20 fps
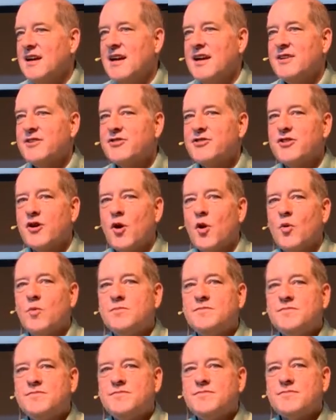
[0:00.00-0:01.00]
And
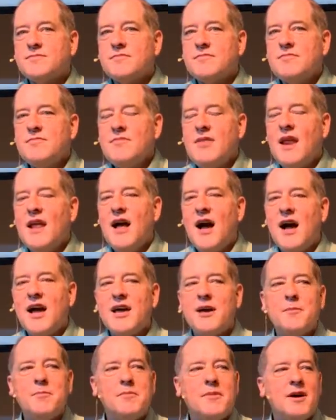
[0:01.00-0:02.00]
so I
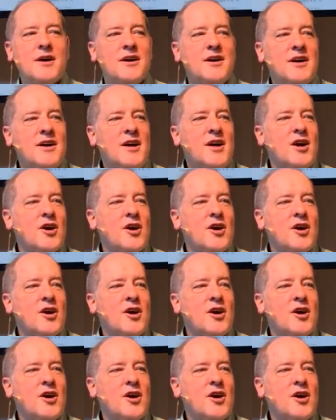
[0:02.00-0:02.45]
am uh,